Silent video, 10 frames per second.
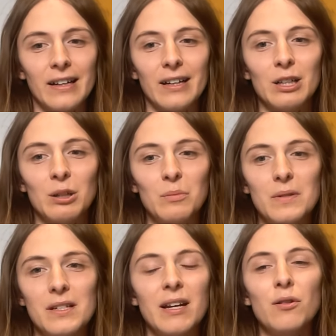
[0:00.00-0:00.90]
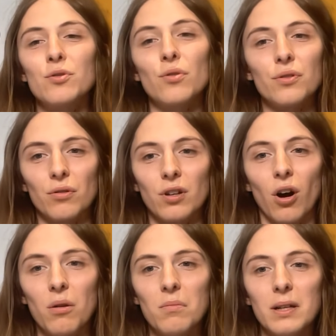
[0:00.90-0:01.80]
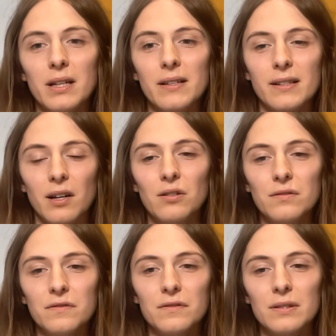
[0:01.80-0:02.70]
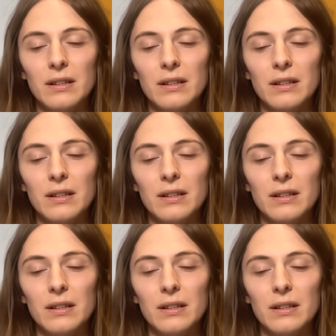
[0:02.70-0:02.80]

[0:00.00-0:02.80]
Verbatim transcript: Um, tldraw.com itself